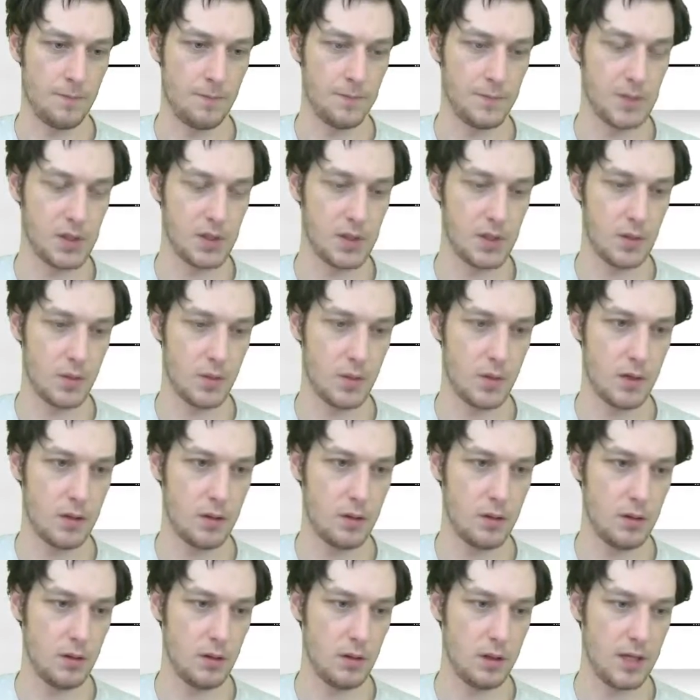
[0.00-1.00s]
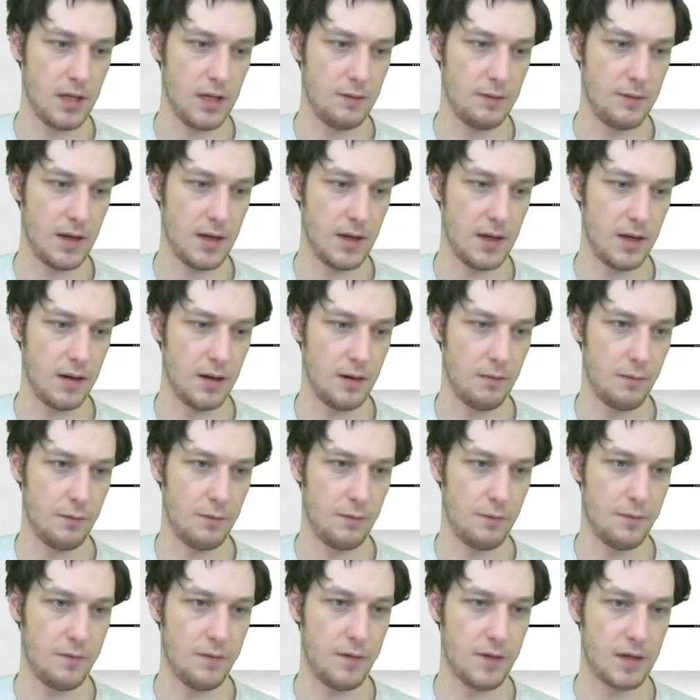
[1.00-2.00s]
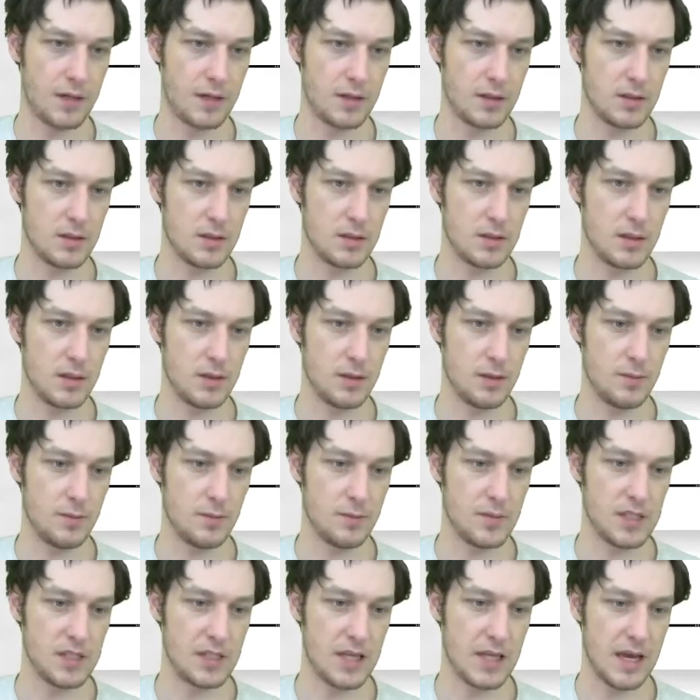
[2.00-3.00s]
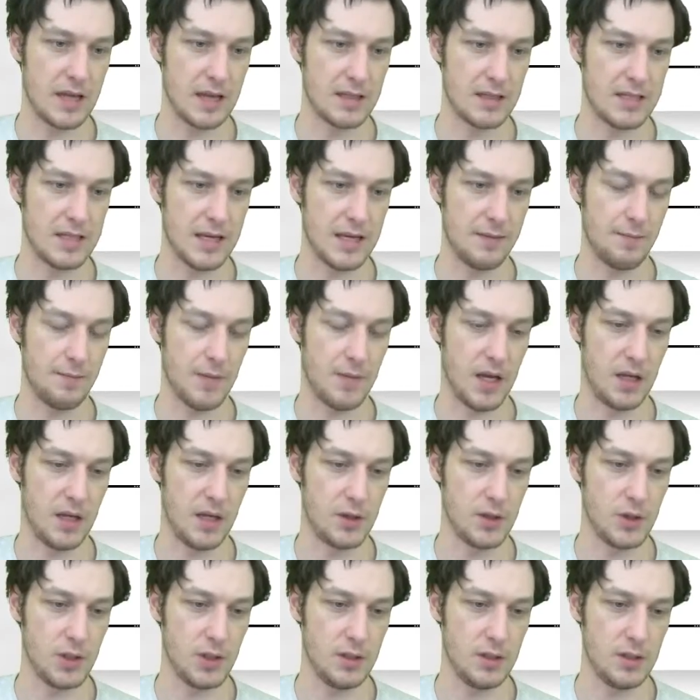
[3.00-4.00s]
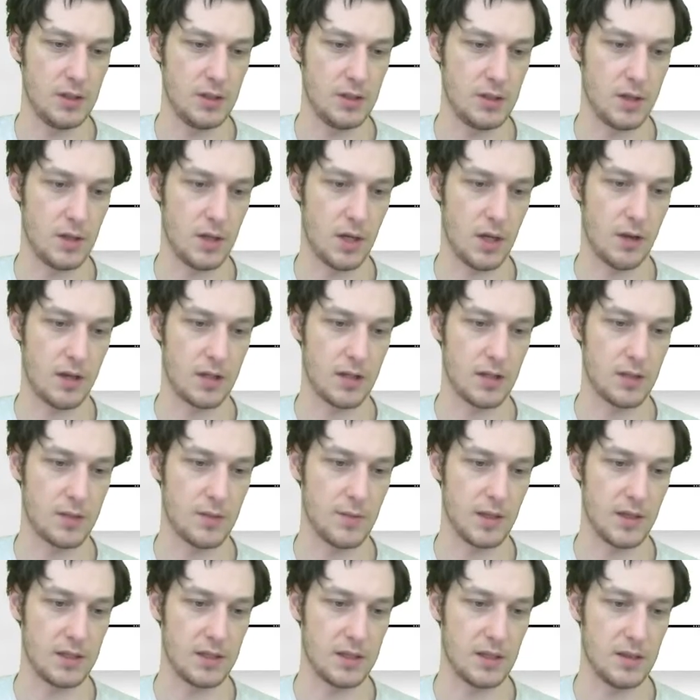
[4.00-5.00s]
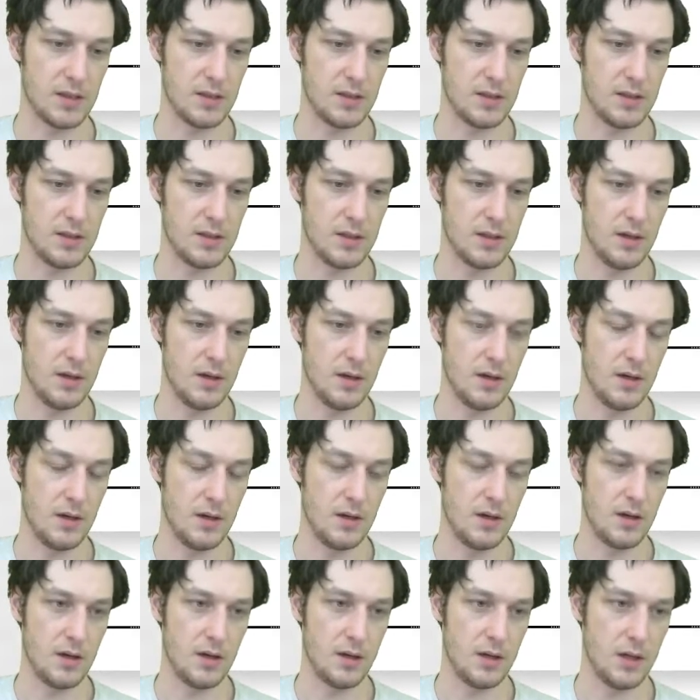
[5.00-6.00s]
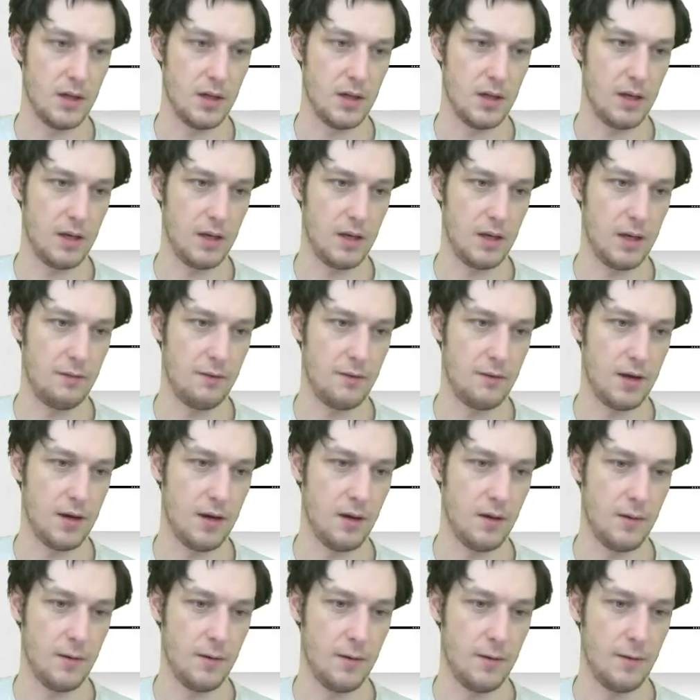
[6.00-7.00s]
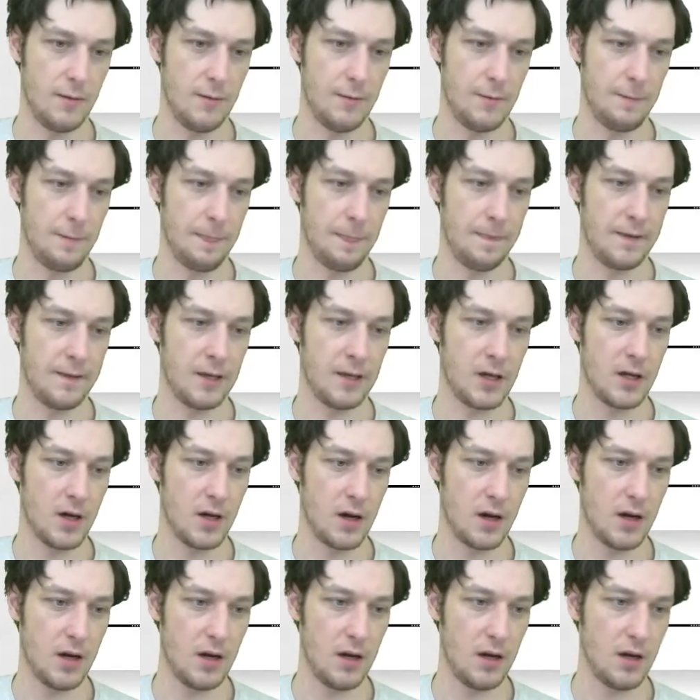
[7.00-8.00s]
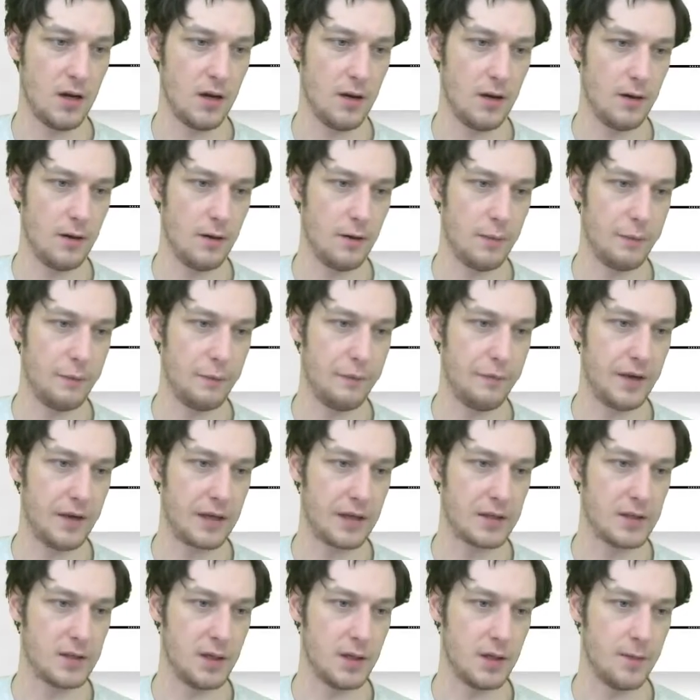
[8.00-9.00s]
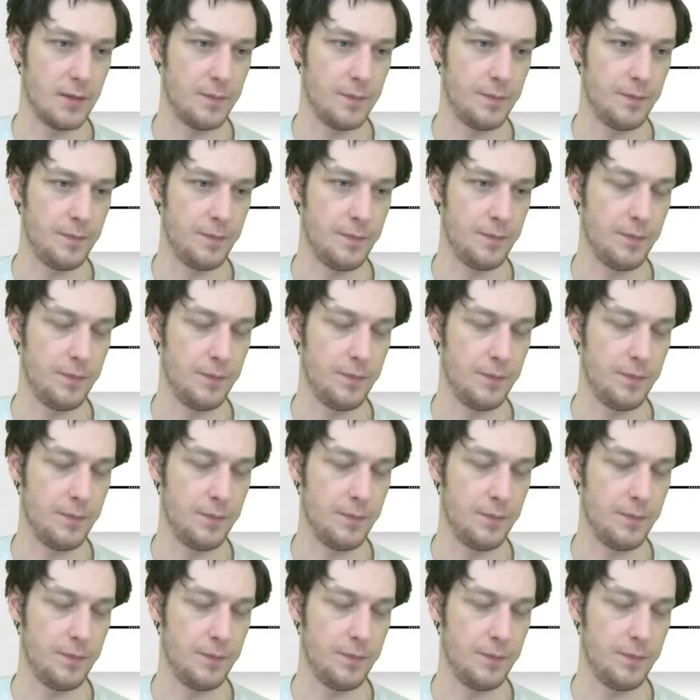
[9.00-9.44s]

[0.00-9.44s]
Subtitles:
So I'll leave in Victims and Damnations. No, that doesn't make sense. I'll leave in Cut, Victim,